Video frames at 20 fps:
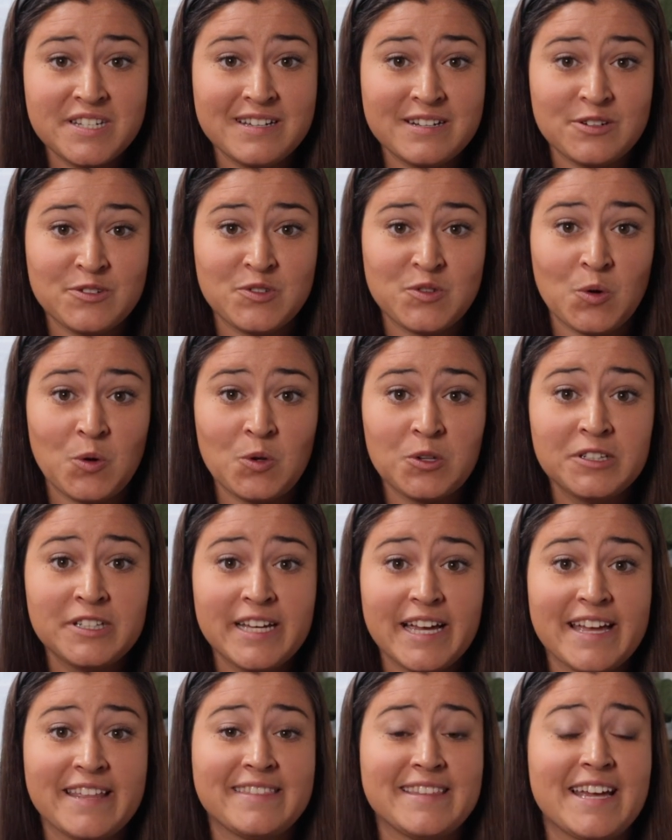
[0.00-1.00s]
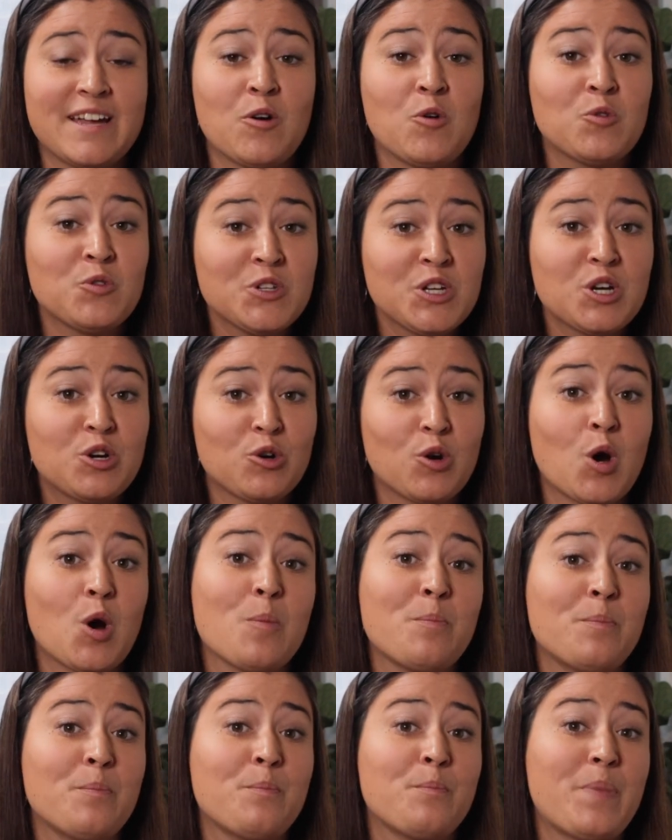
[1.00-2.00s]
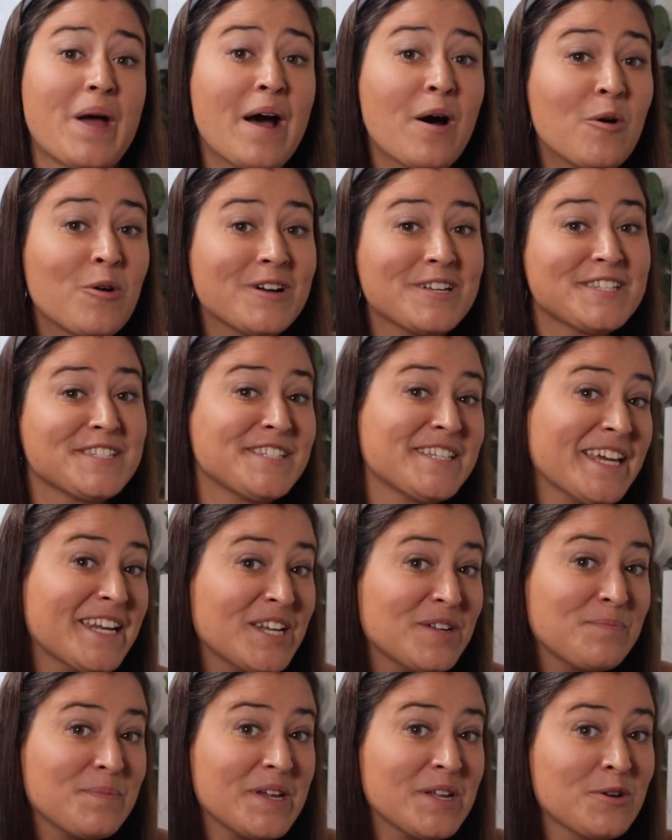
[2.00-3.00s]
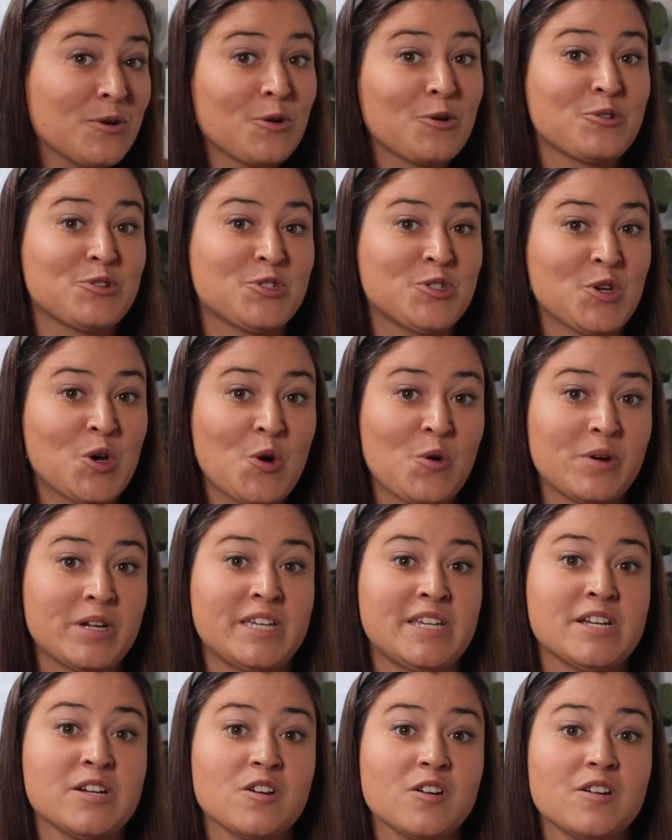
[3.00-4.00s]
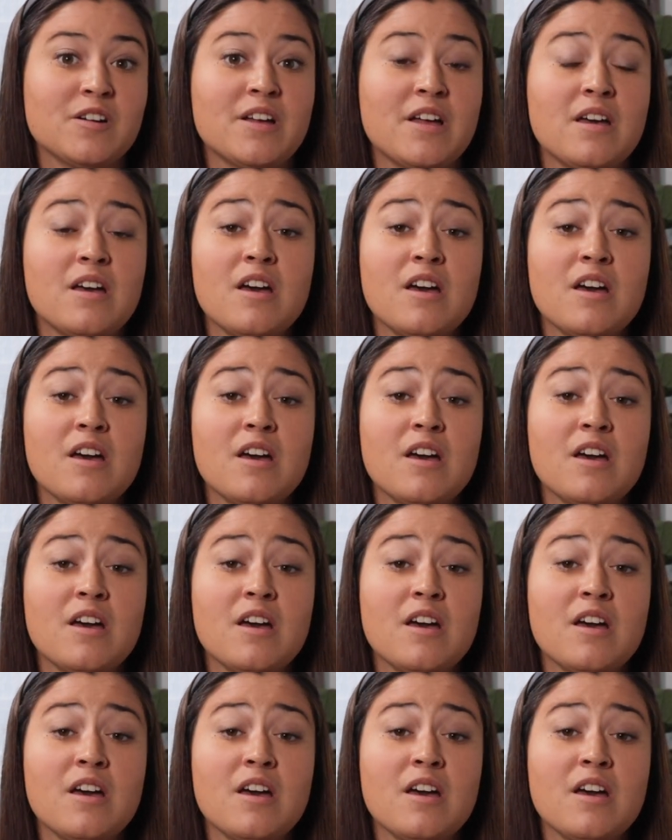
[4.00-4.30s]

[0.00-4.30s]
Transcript: years old, and they only grow about a centimeter or so a year.